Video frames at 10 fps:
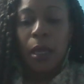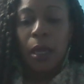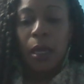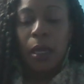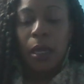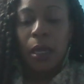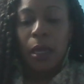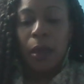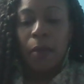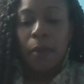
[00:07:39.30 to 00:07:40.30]

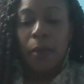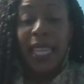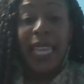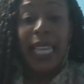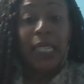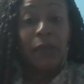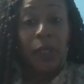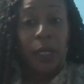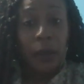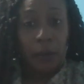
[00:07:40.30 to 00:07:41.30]
any
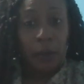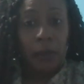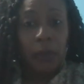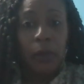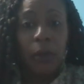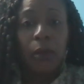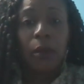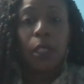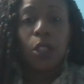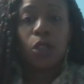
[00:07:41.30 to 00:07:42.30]
envy
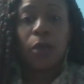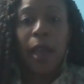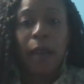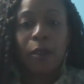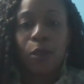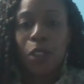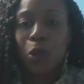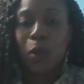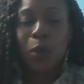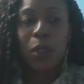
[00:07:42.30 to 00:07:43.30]
that you have
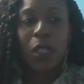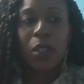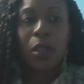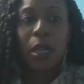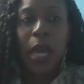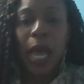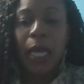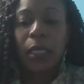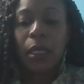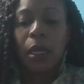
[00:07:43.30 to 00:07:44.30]
towards people, these are
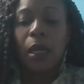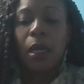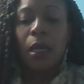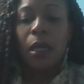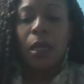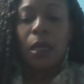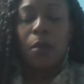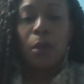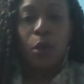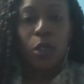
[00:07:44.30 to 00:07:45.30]
not
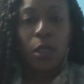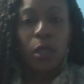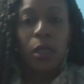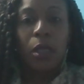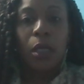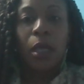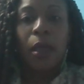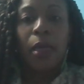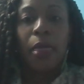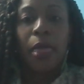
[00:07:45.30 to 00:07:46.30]
emotions
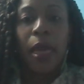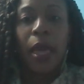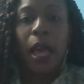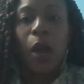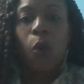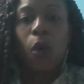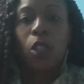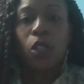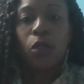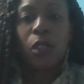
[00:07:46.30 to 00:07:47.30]
that God
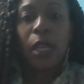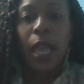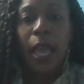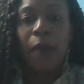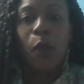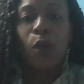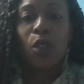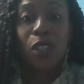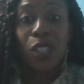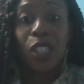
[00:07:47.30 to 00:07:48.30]
wants you to have. He
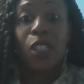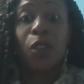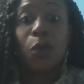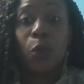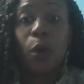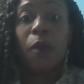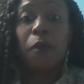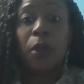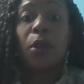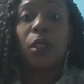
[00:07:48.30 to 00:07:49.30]
wants you to deal with
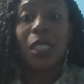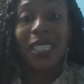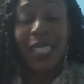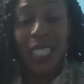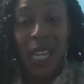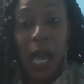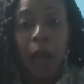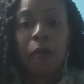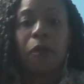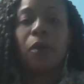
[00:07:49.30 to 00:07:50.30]
your
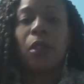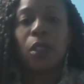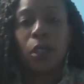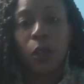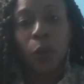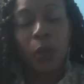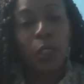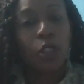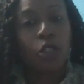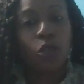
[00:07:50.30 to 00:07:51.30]
stuff. Deal with
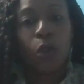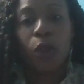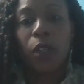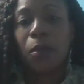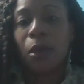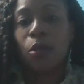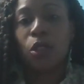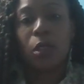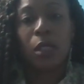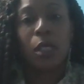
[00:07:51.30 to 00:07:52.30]
these strong
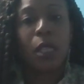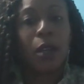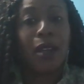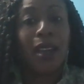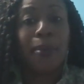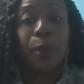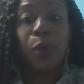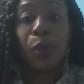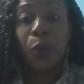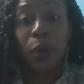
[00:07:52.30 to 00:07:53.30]
emotions that are not
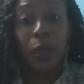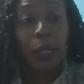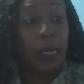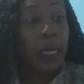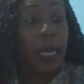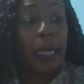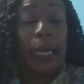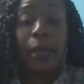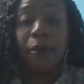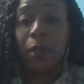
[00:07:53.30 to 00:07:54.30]
pure, that are not
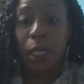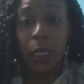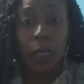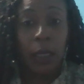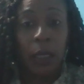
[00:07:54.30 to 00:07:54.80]
lovely.